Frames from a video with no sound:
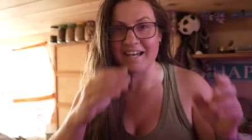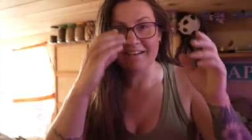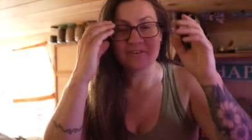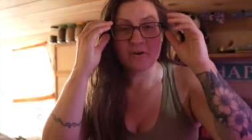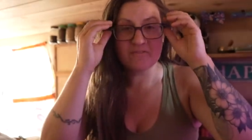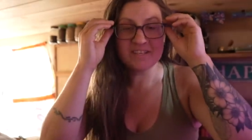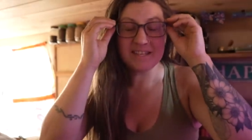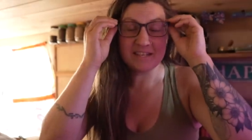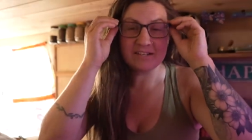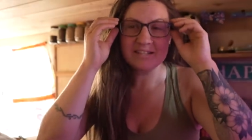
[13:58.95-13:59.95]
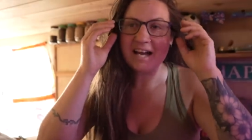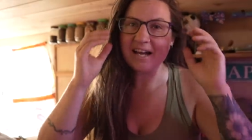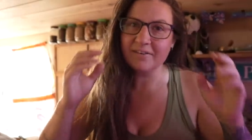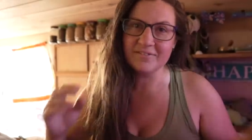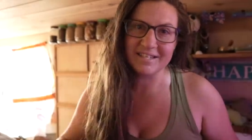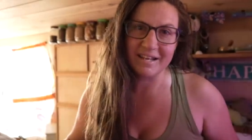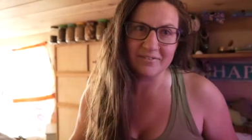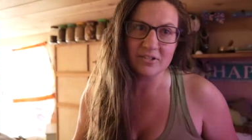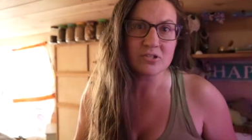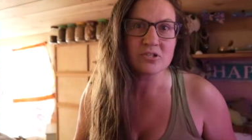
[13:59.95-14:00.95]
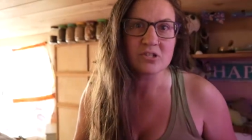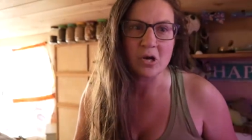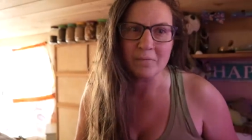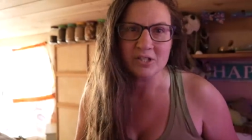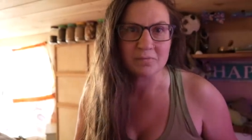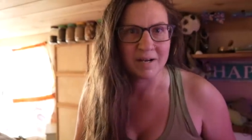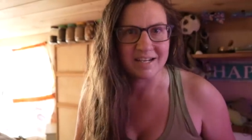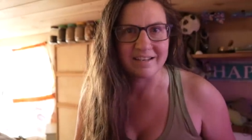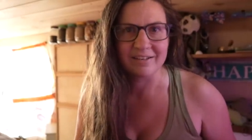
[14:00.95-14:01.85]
and over the years, I have saved so much money